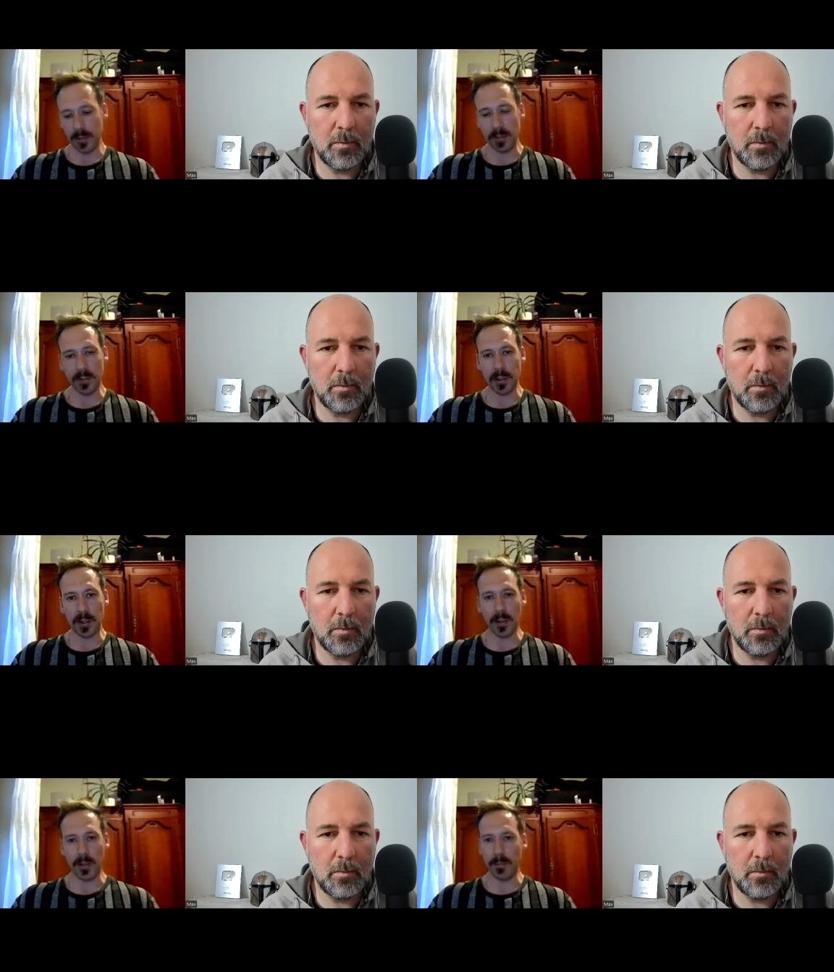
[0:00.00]
Speaker 1: it's like
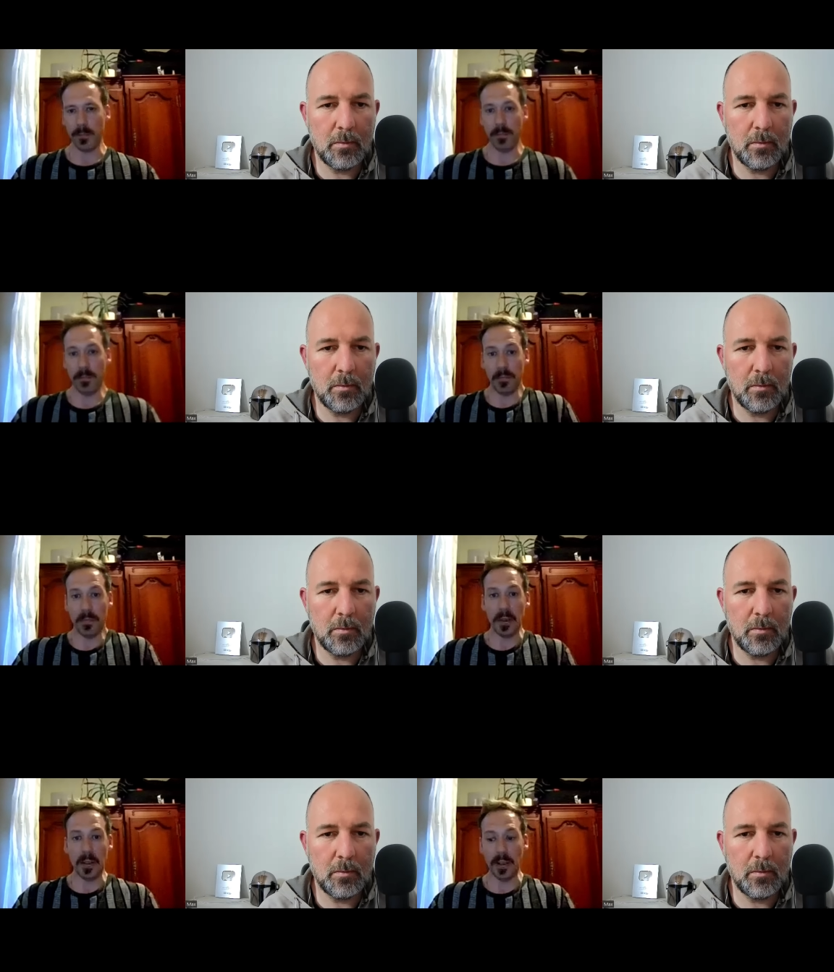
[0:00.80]
um
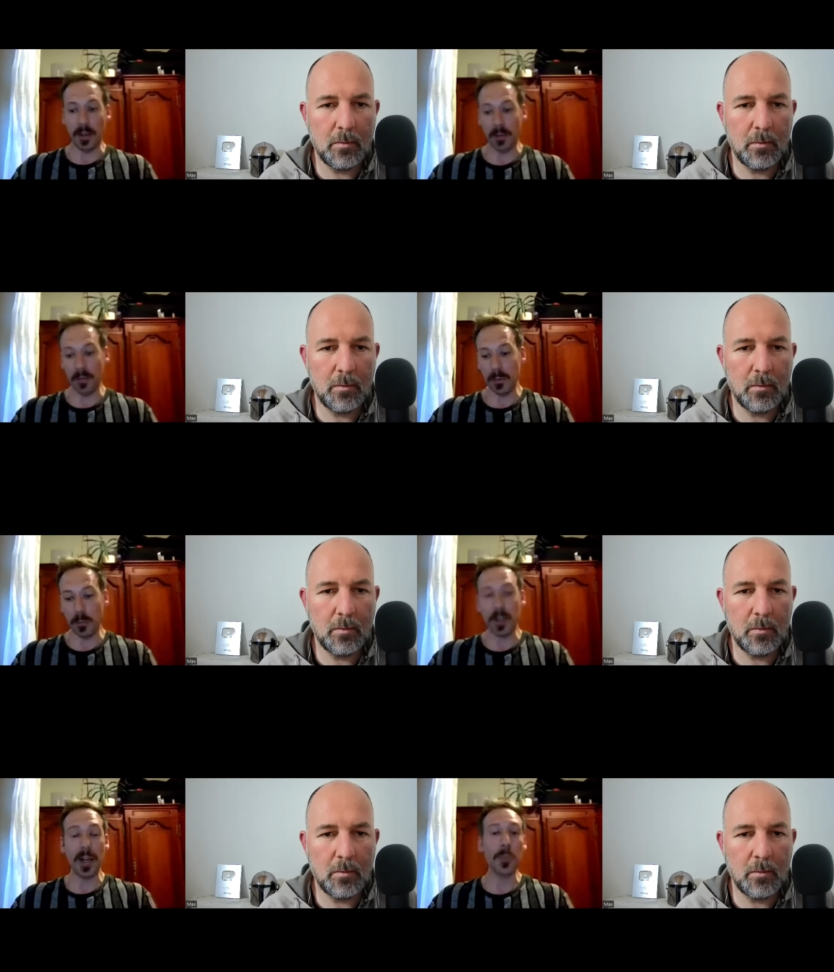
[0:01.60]
yeah,
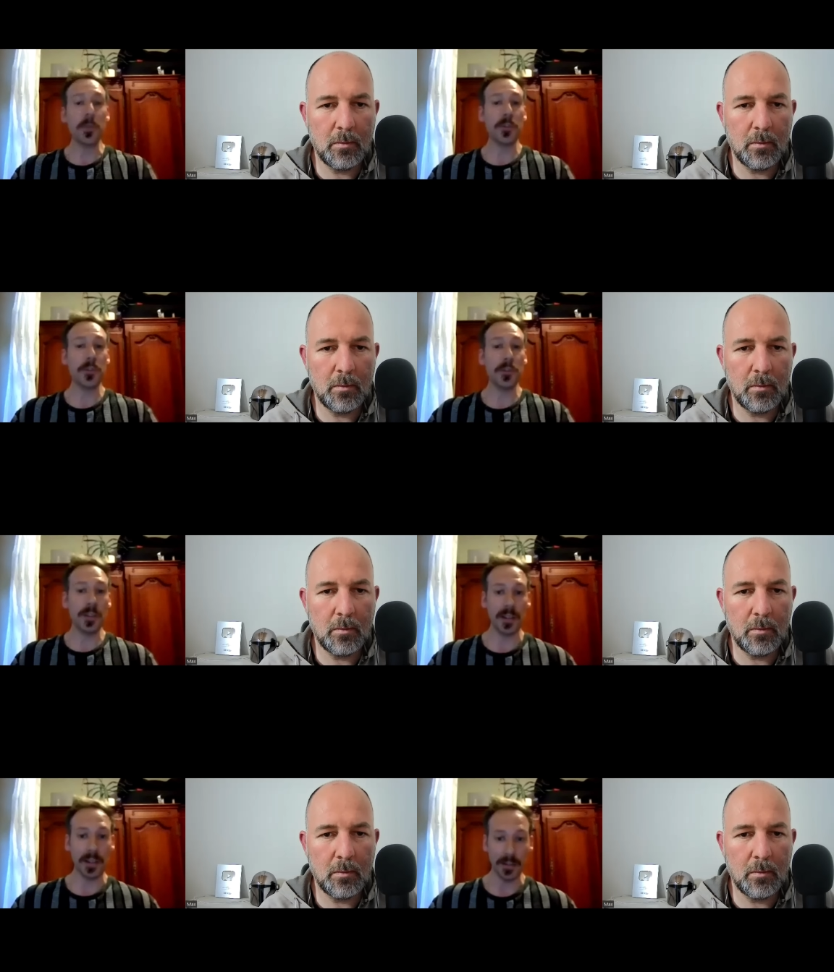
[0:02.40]
well that
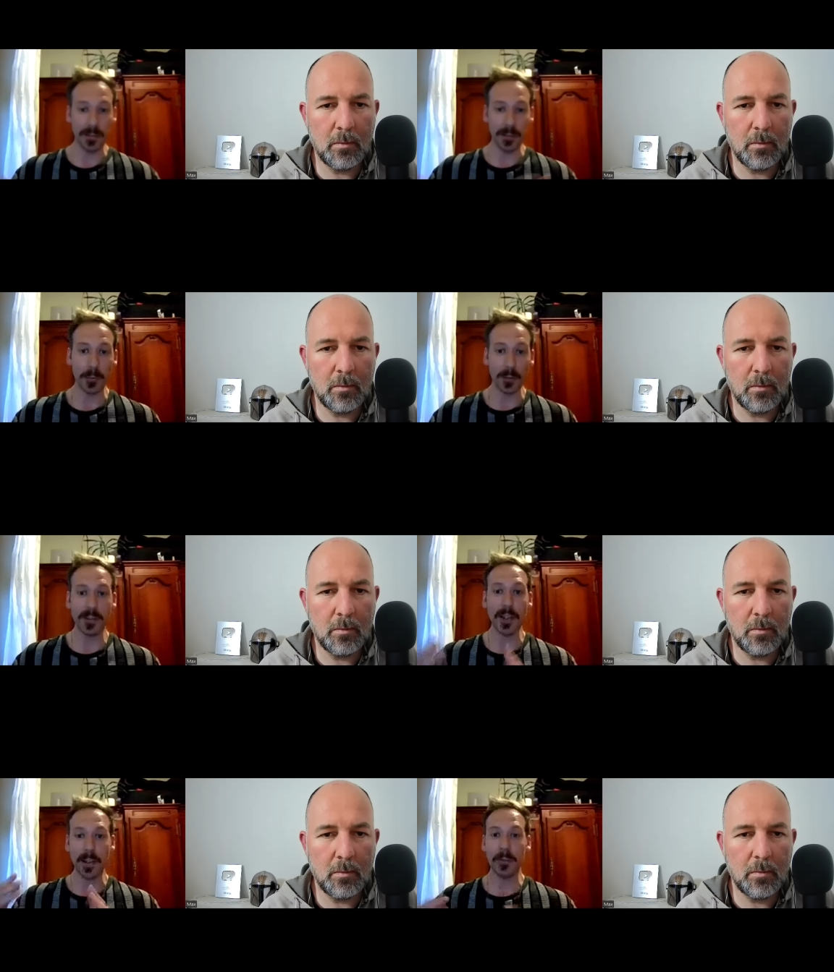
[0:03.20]
opportunity I would
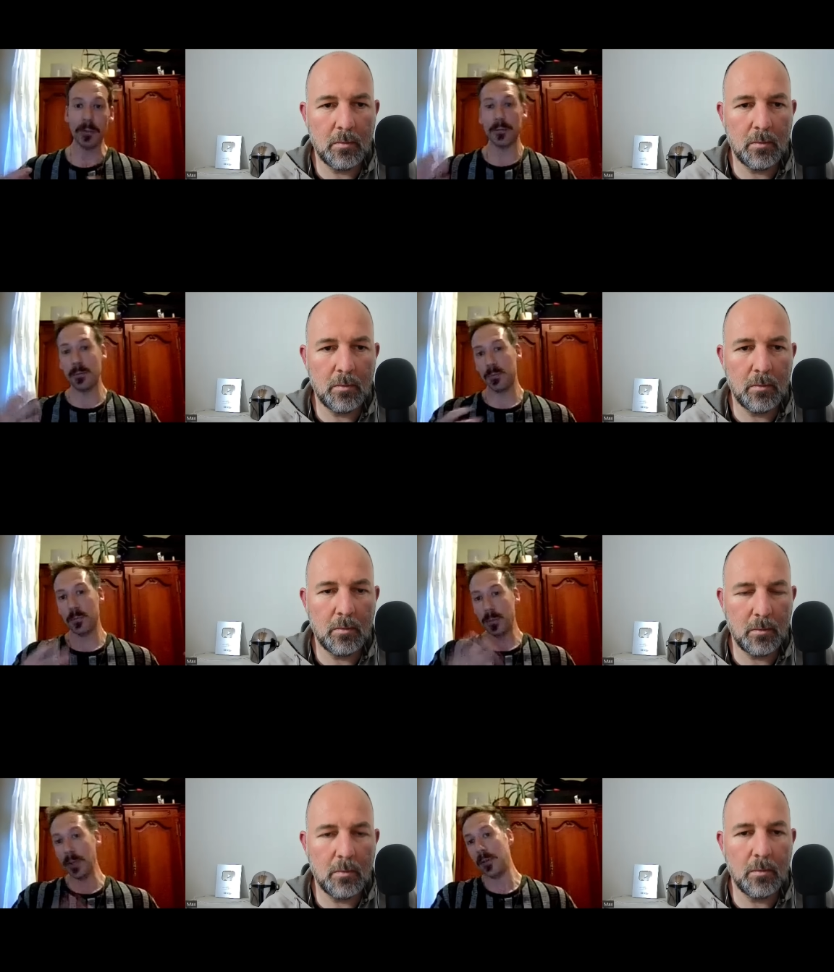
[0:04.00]
say
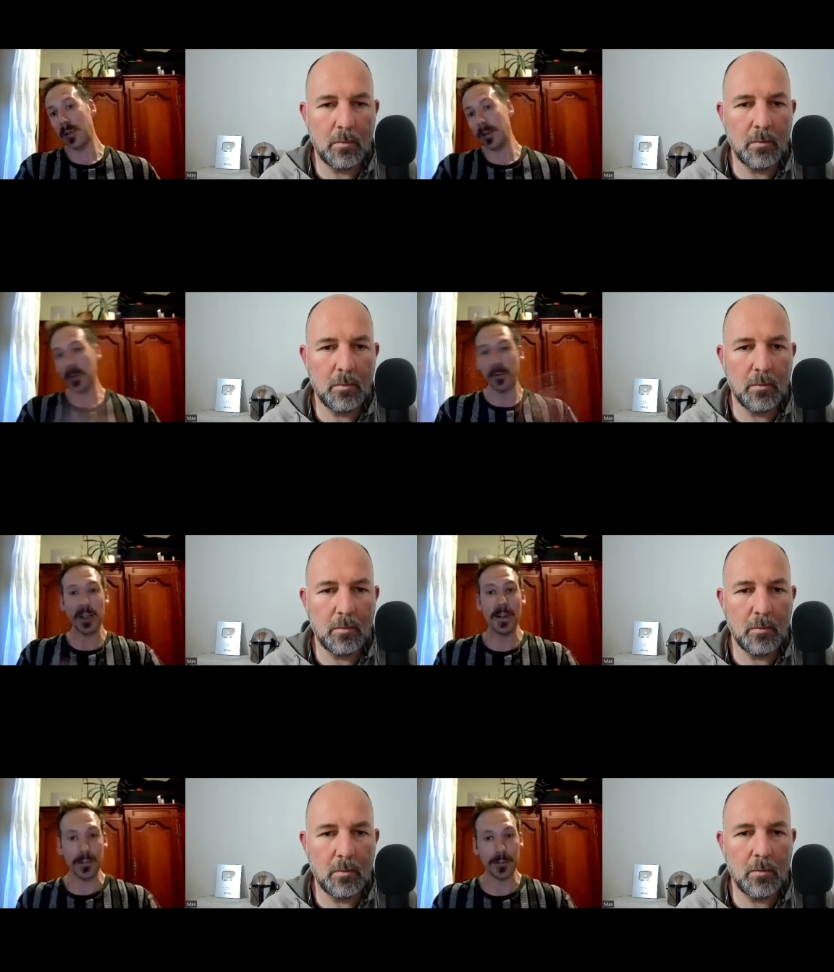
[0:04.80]
people come over
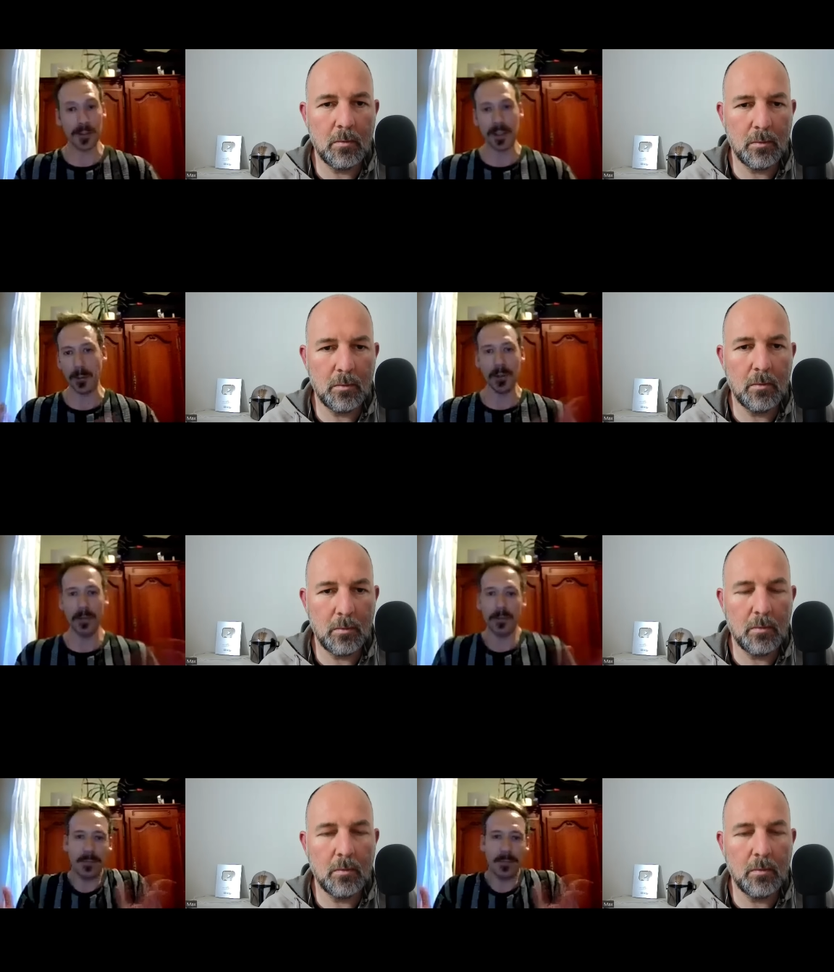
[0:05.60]
here and study, but